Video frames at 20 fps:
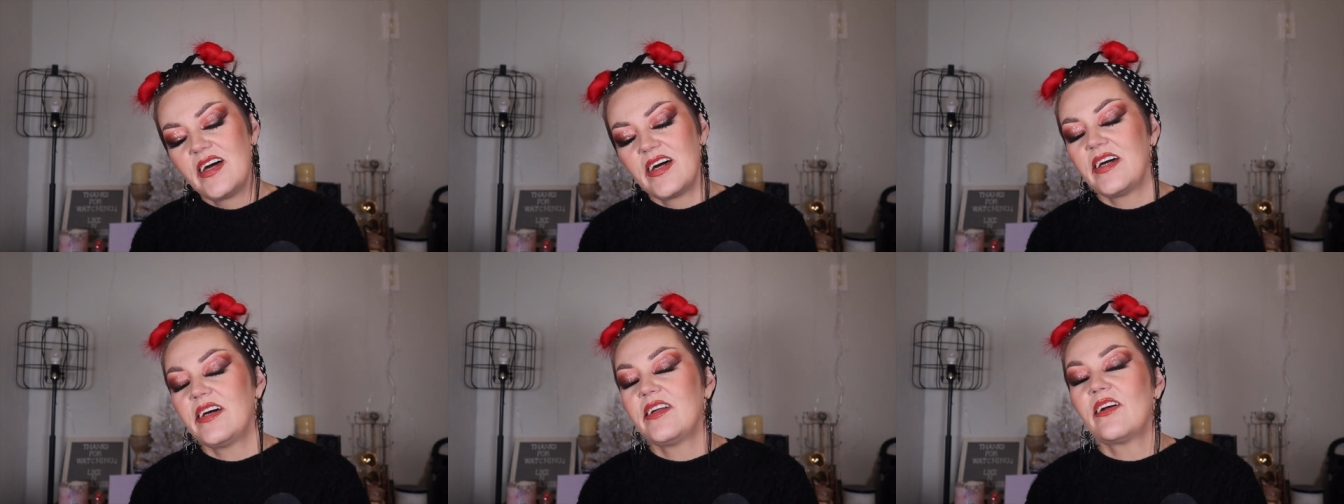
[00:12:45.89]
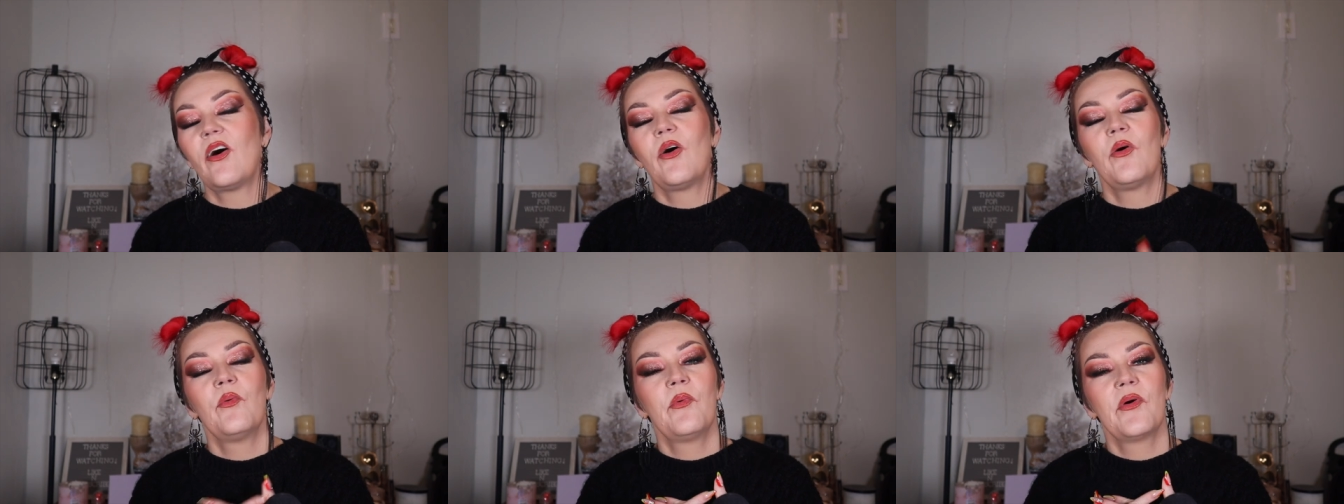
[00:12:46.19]
It
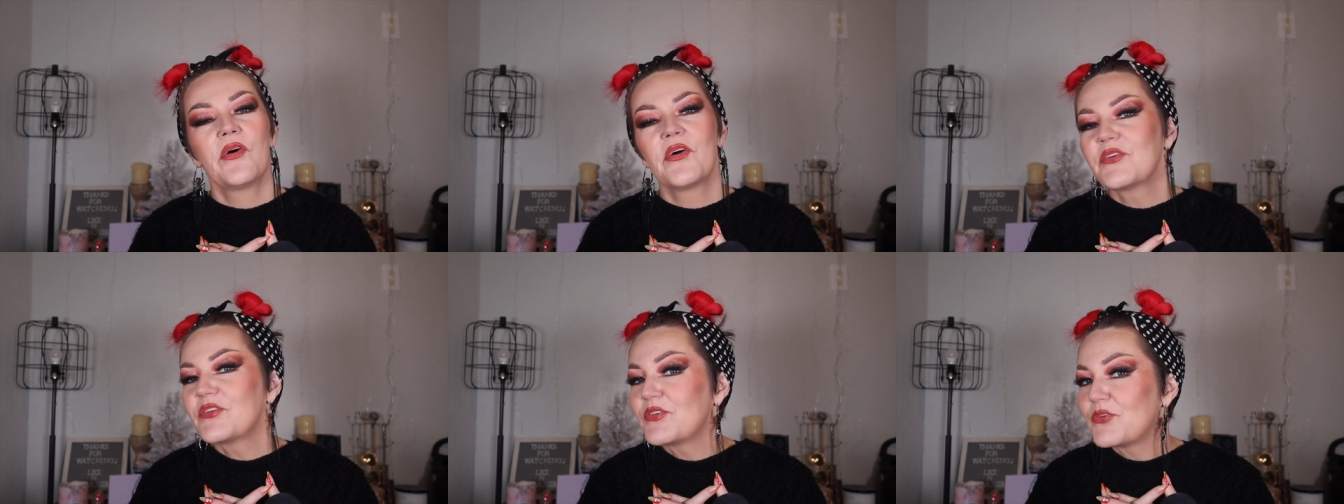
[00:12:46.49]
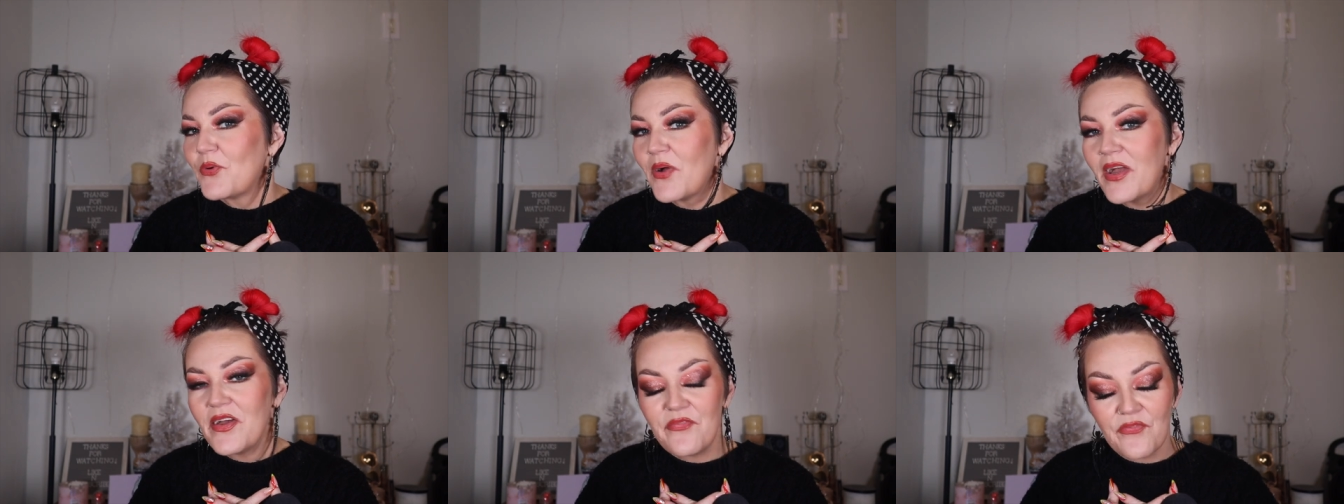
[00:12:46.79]
all worked
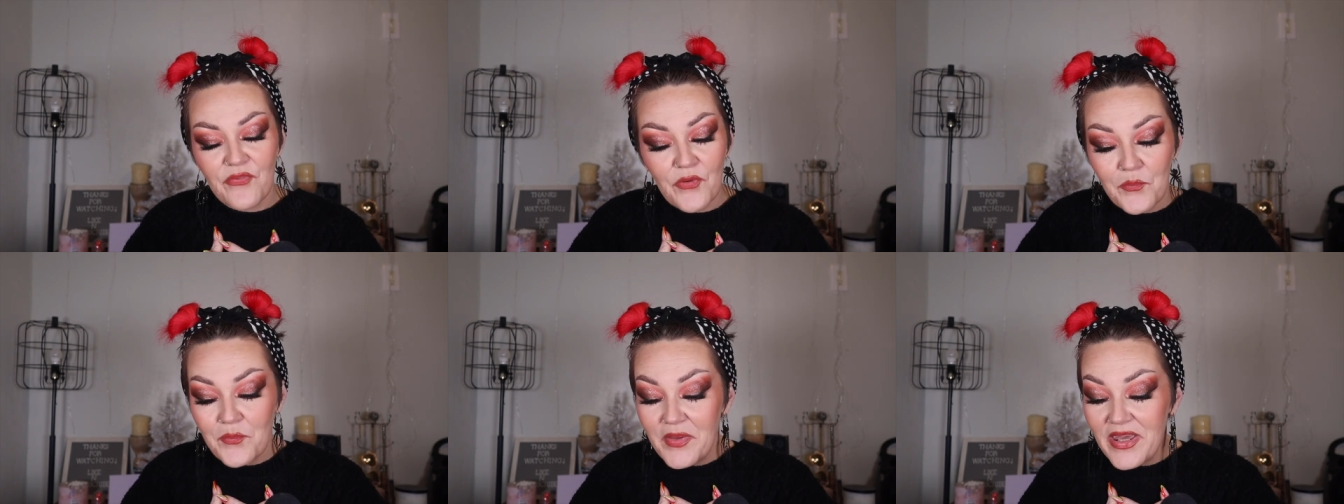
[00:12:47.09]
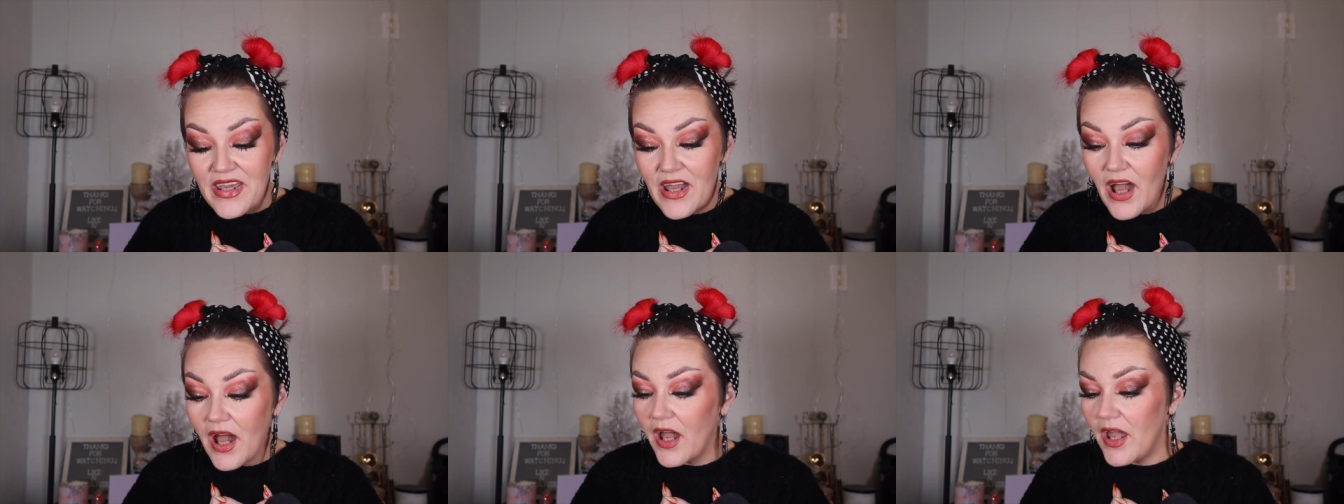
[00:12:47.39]
great for
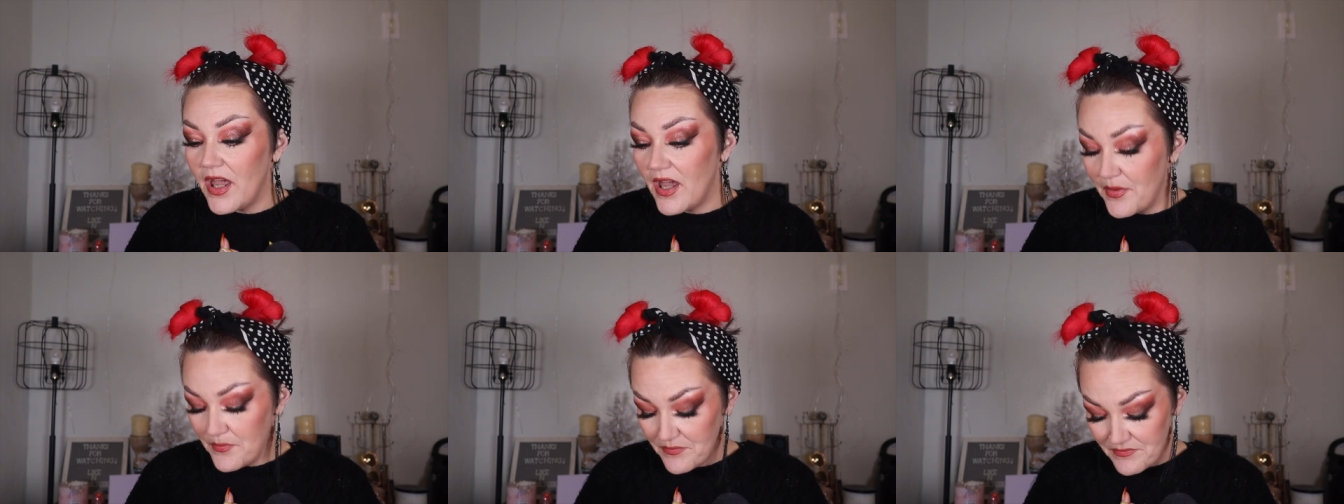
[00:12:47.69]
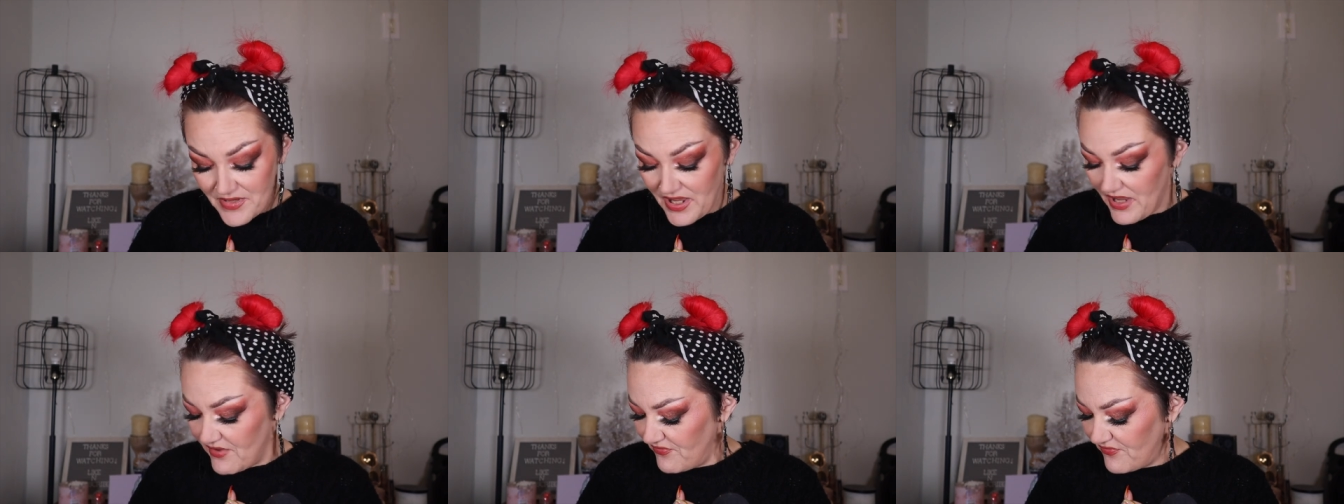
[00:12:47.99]
me. I
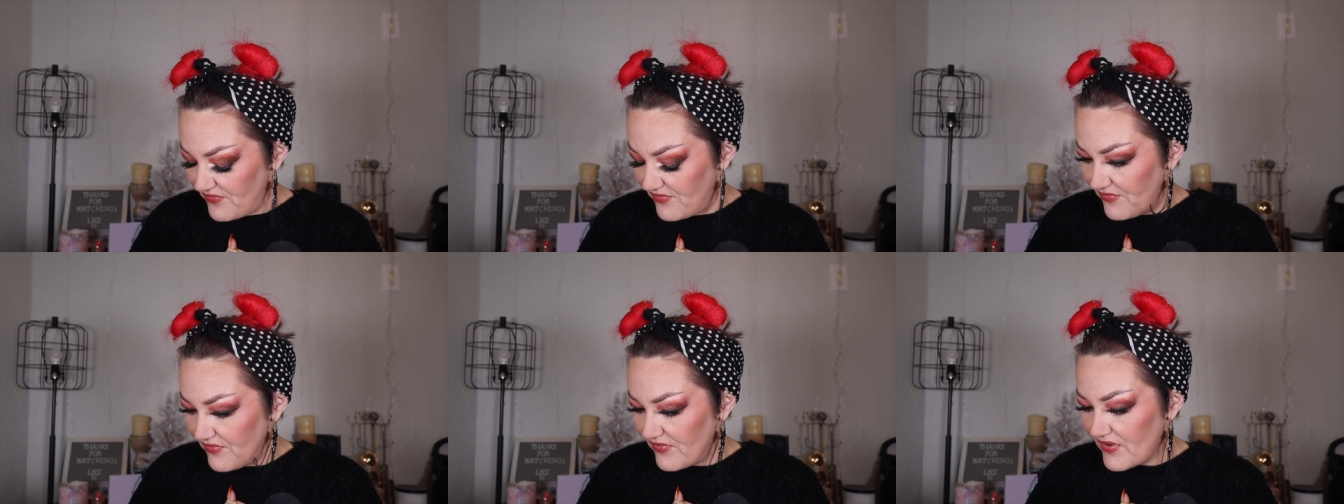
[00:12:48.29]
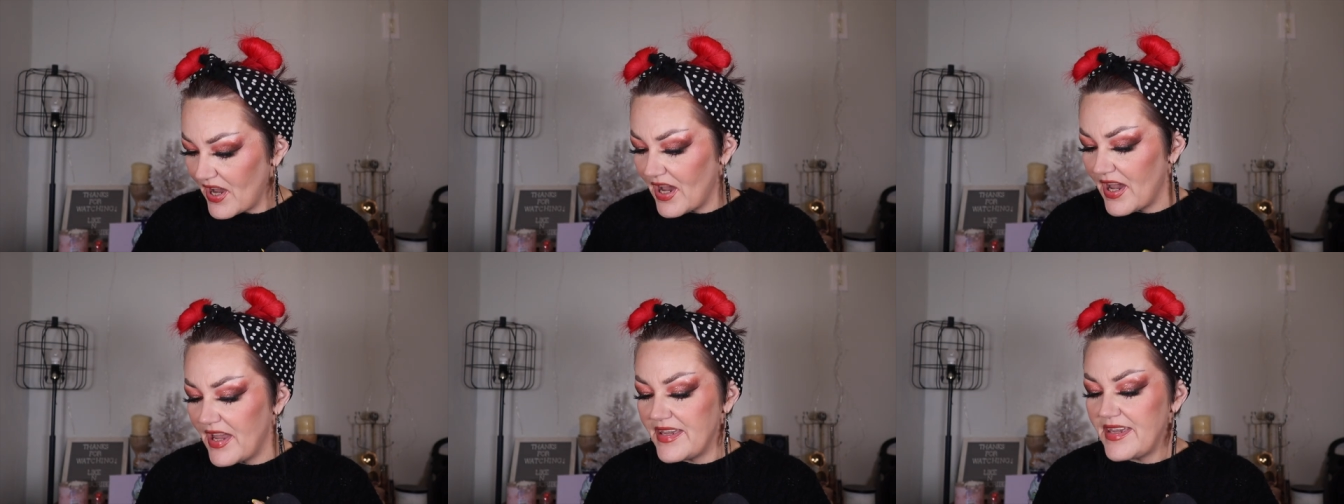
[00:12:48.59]
am, if
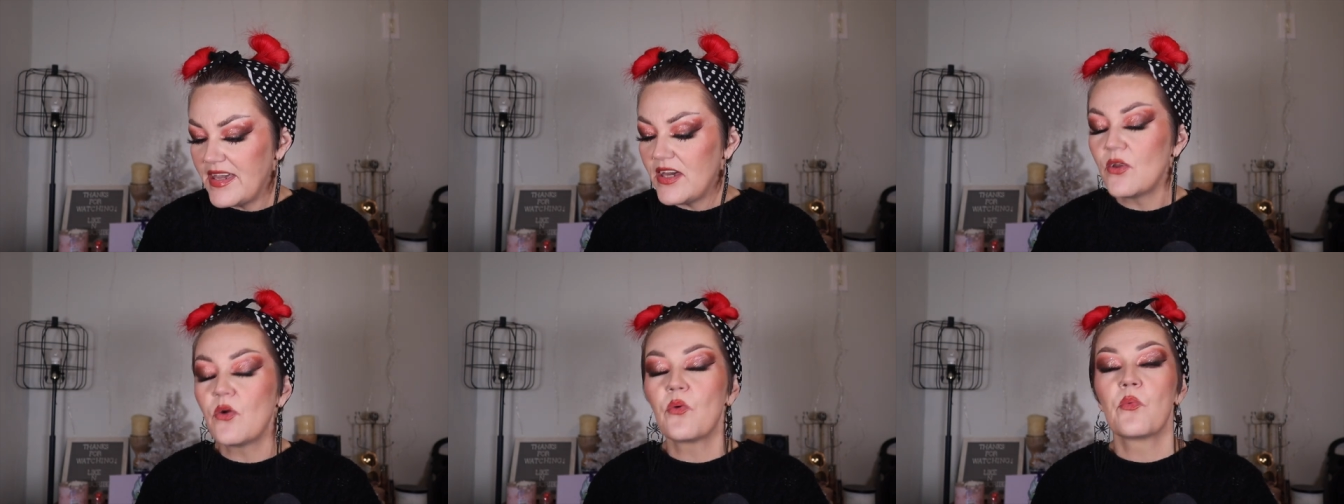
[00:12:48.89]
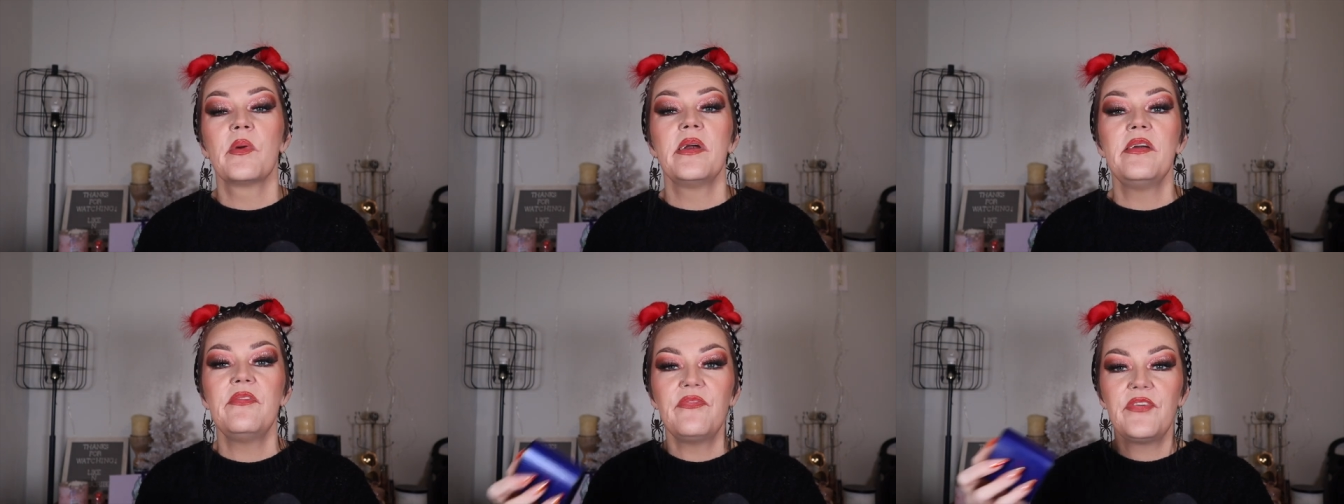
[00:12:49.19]
I get a
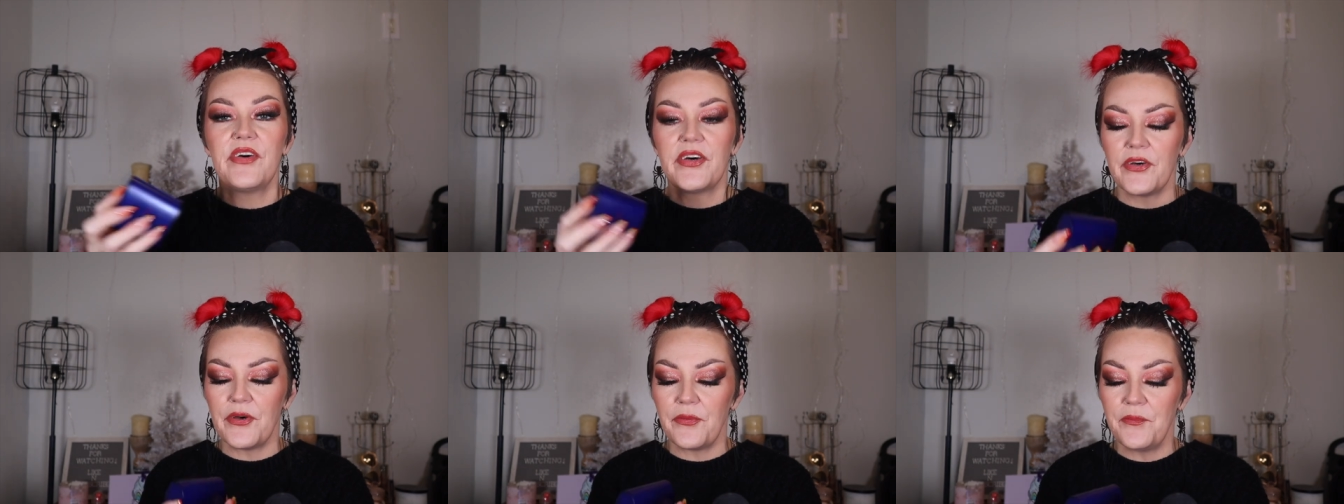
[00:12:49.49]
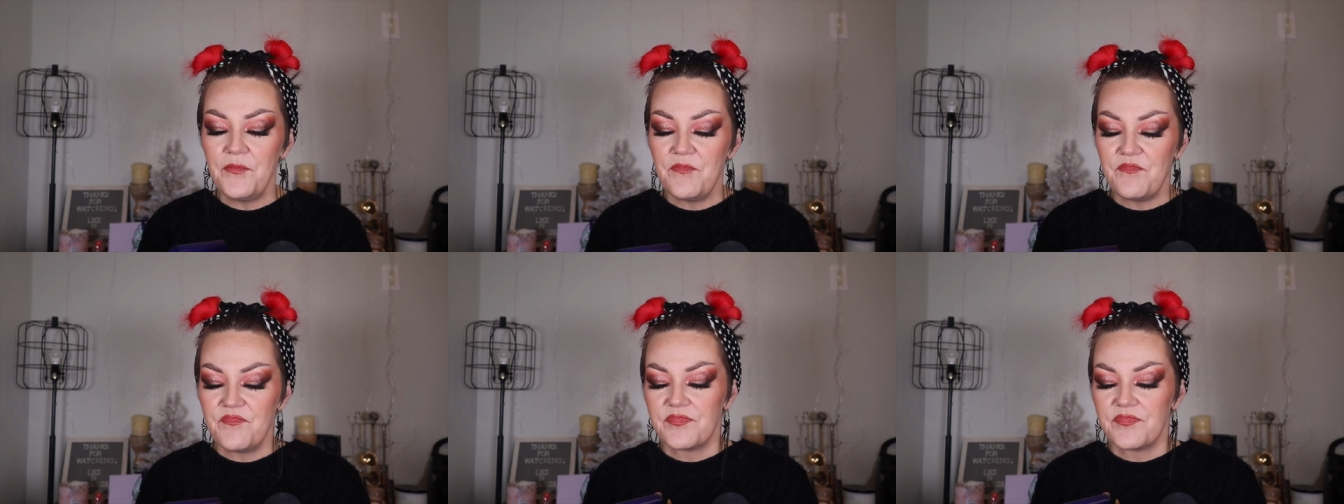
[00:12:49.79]
refill,